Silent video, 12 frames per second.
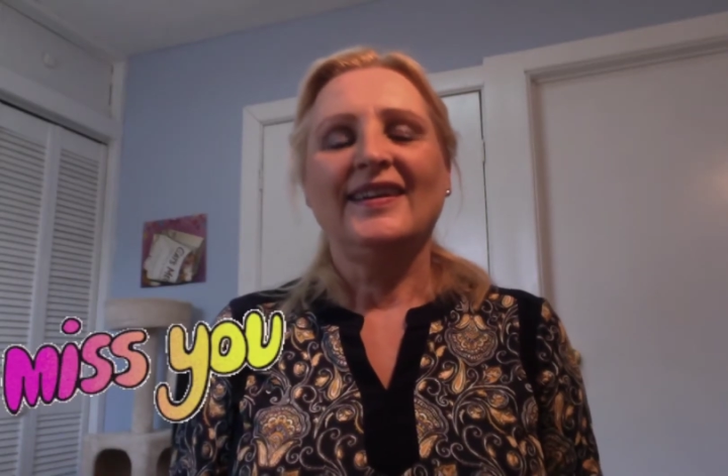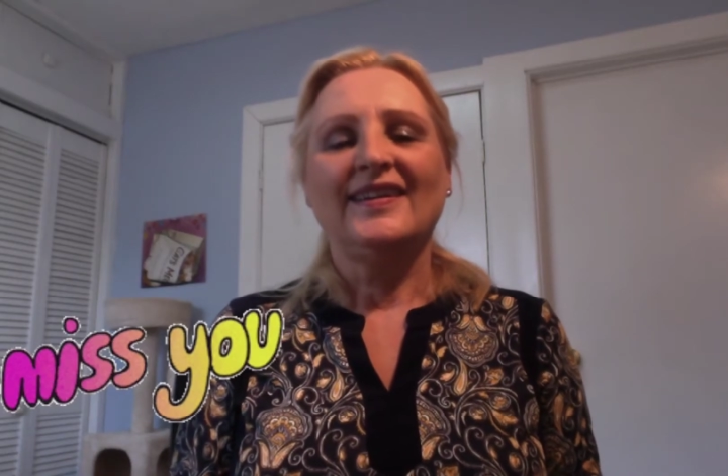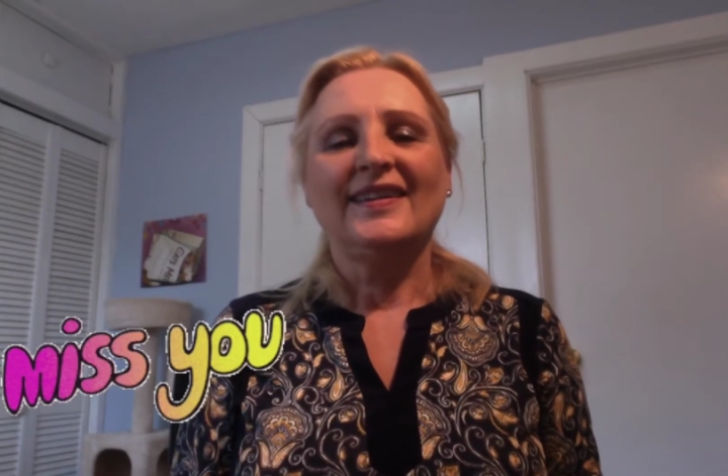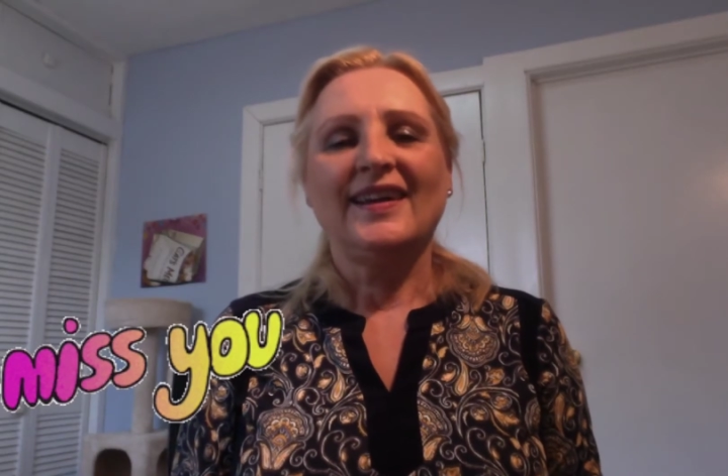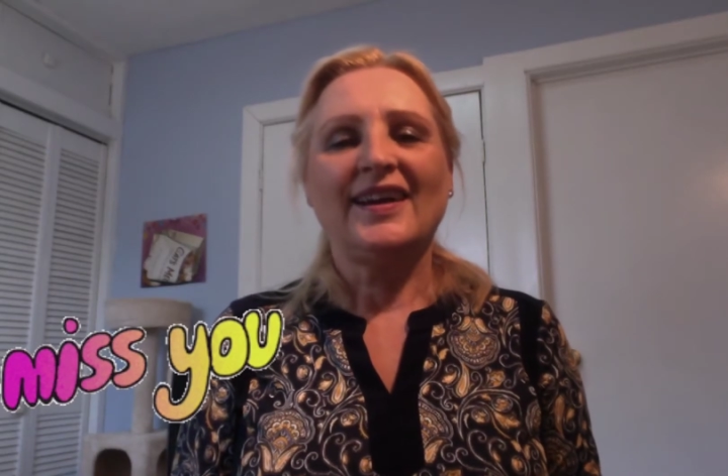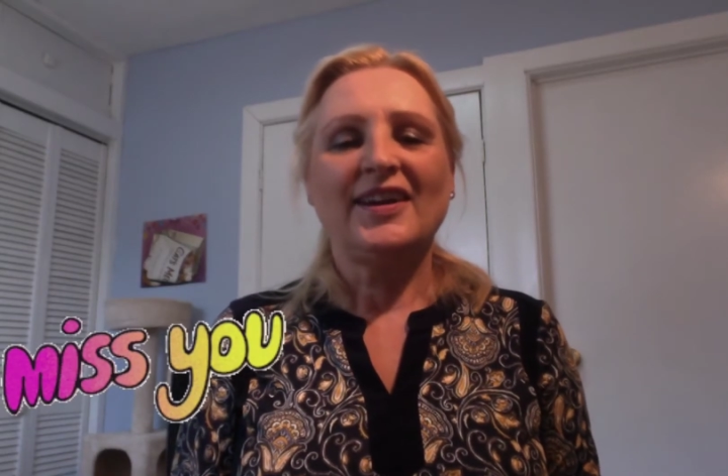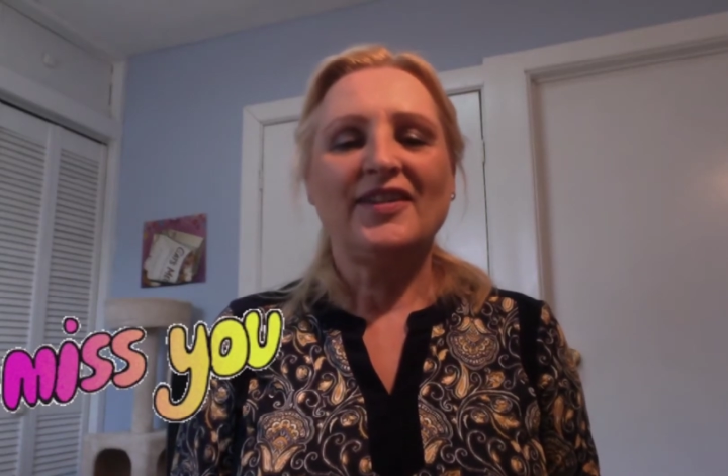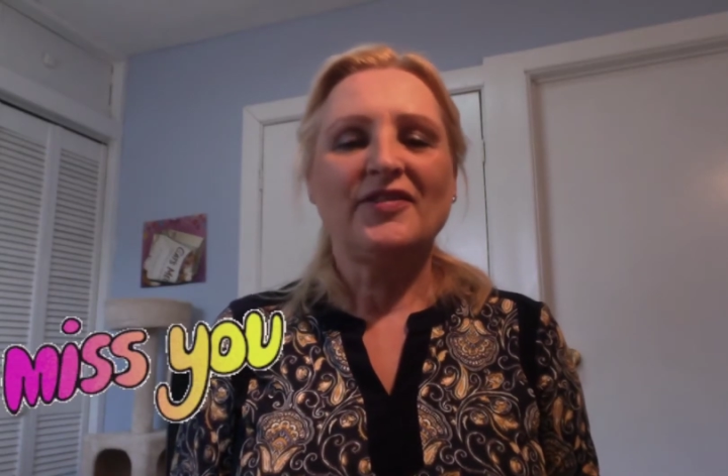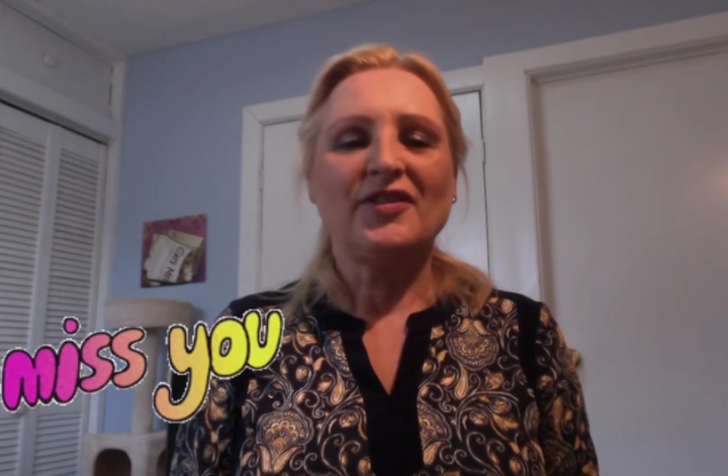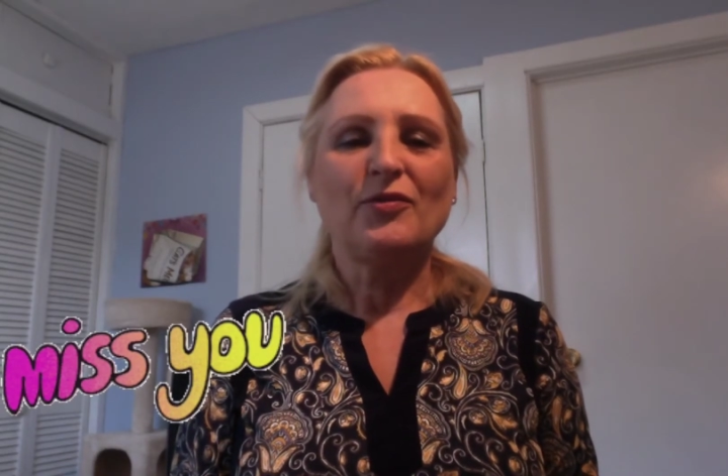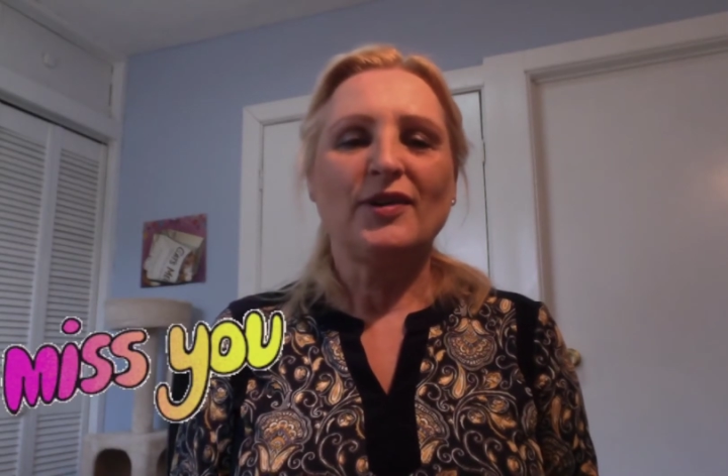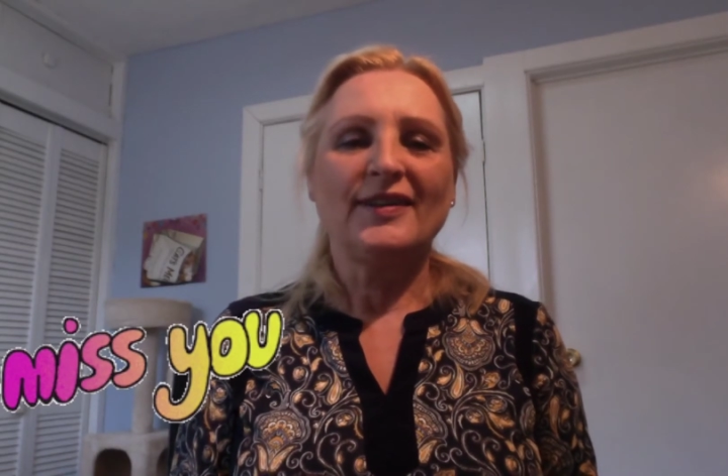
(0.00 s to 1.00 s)
Hi
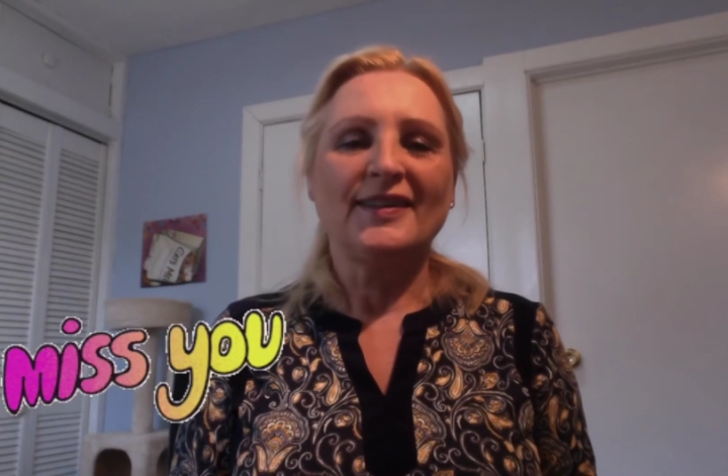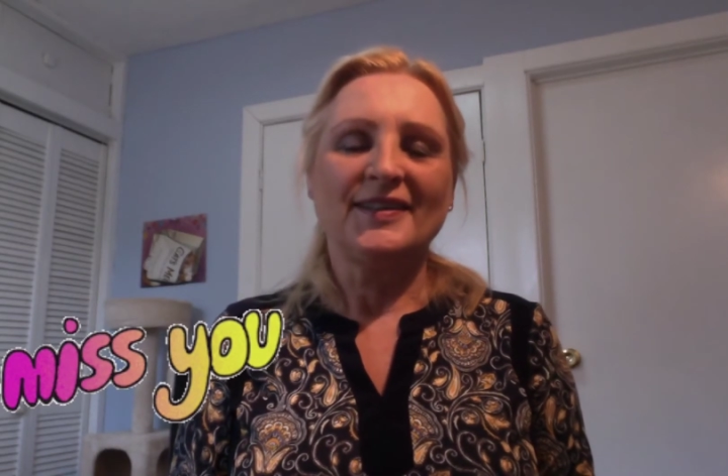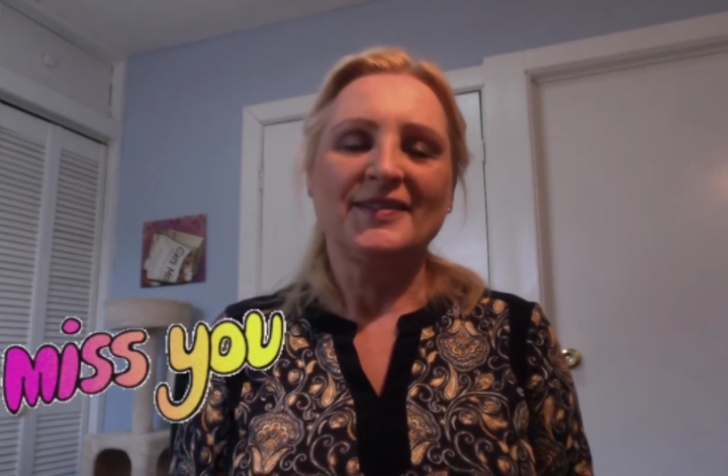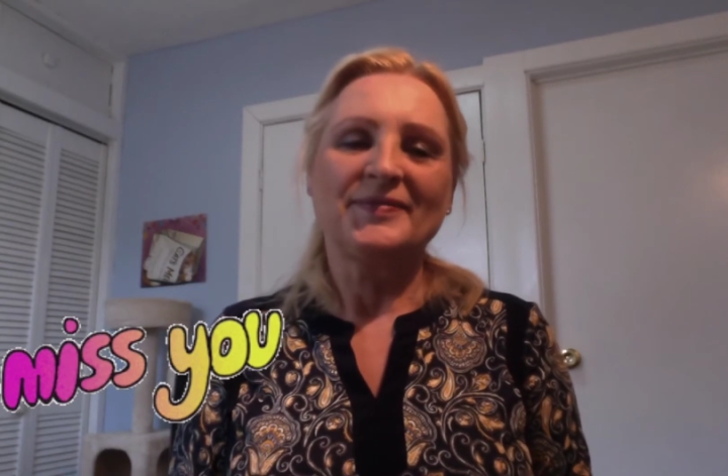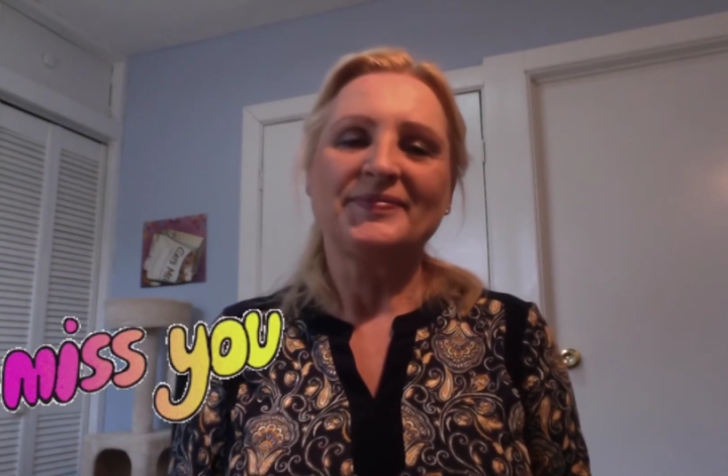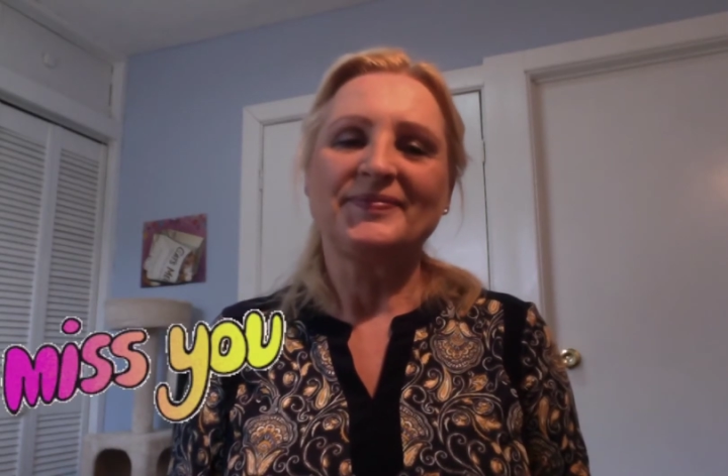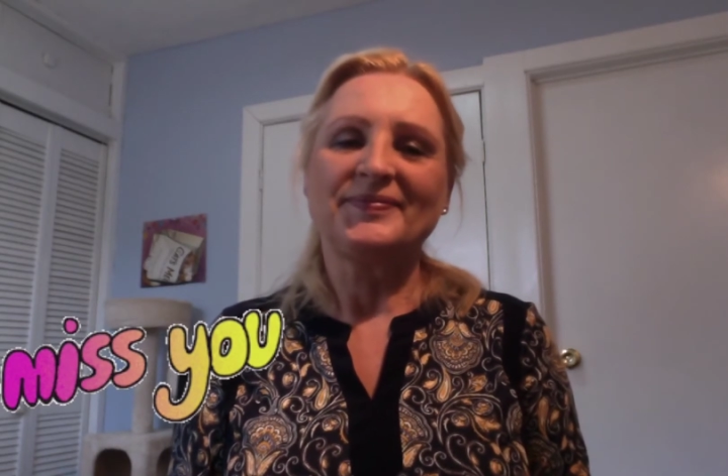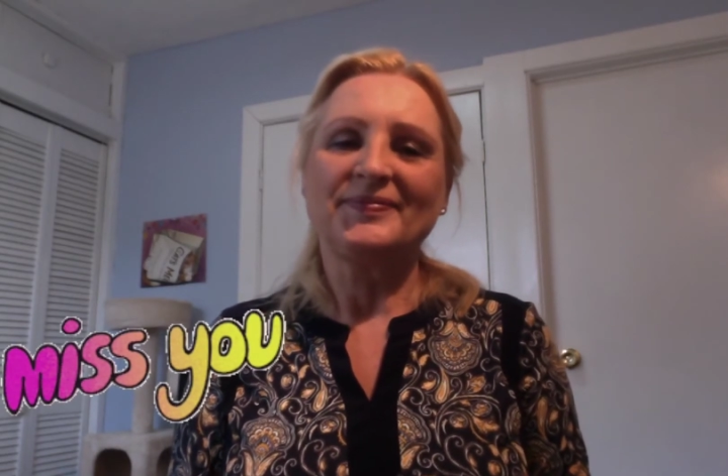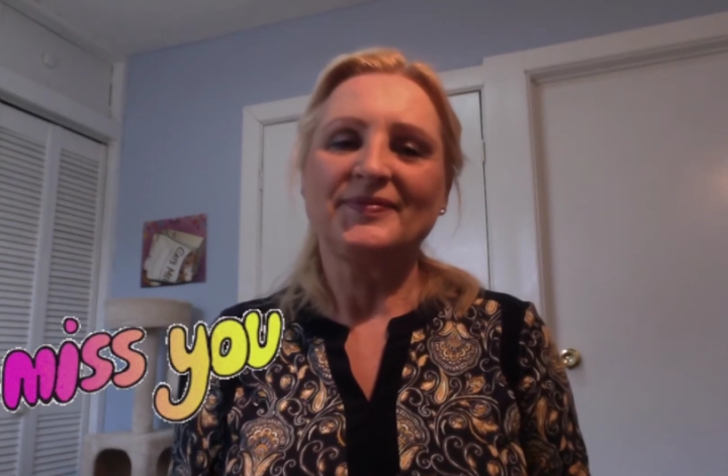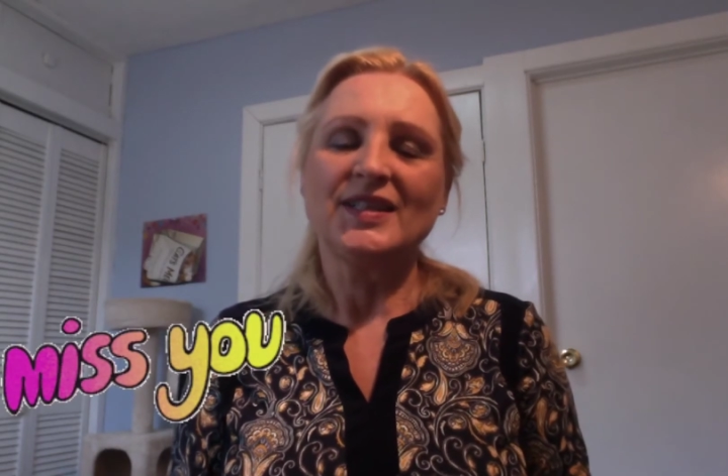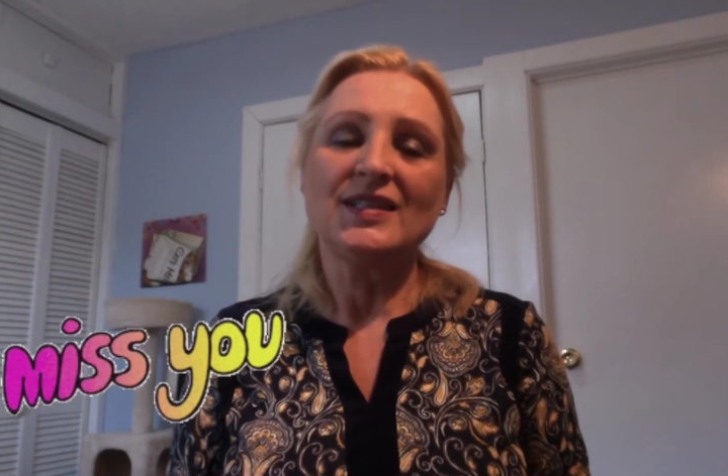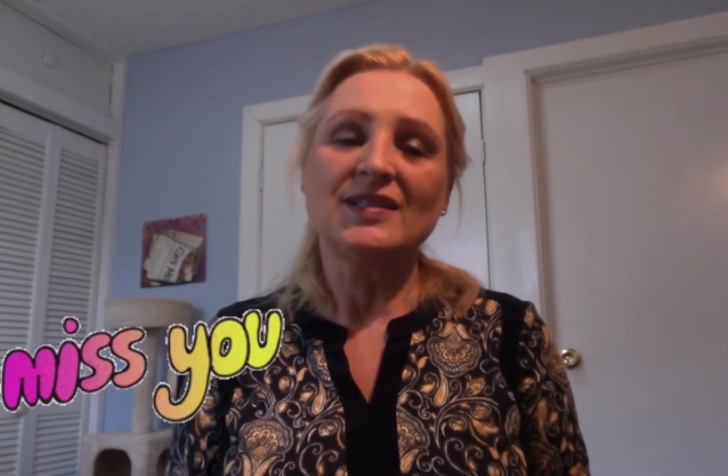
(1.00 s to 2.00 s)
everyone, this